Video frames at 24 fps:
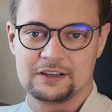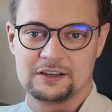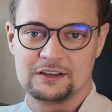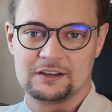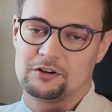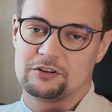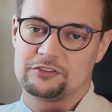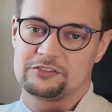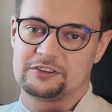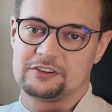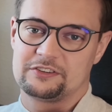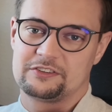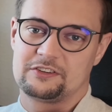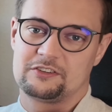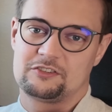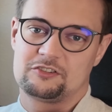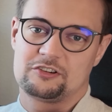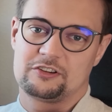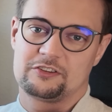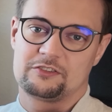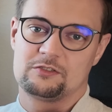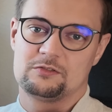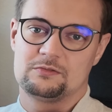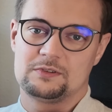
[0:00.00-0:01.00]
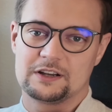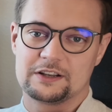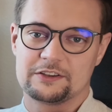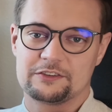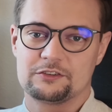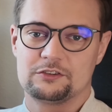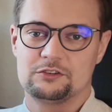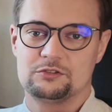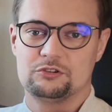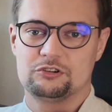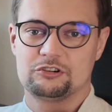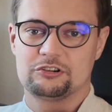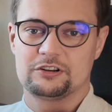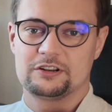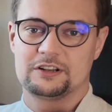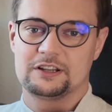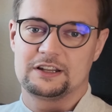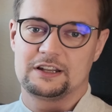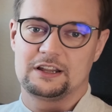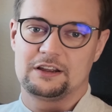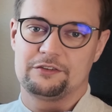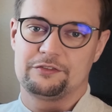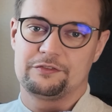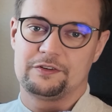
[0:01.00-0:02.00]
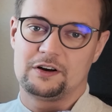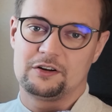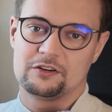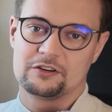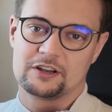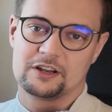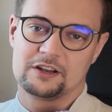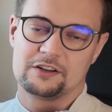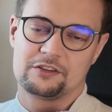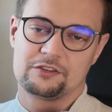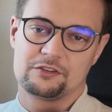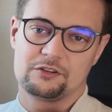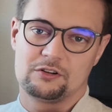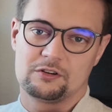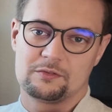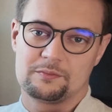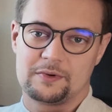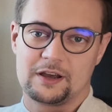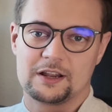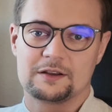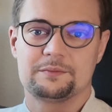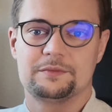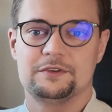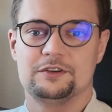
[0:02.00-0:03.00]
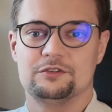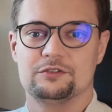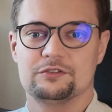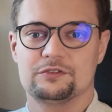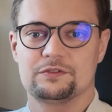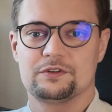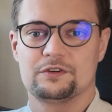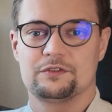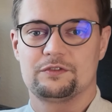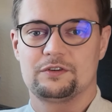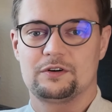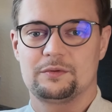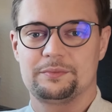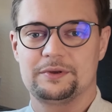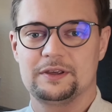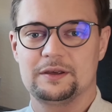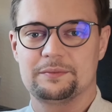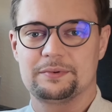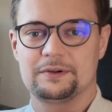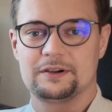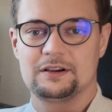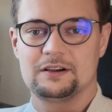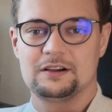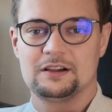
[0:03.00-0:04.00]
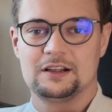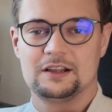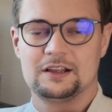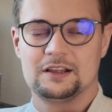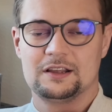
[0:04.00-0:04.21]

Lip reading: because this is just one solution that I found and thought might be useful for people.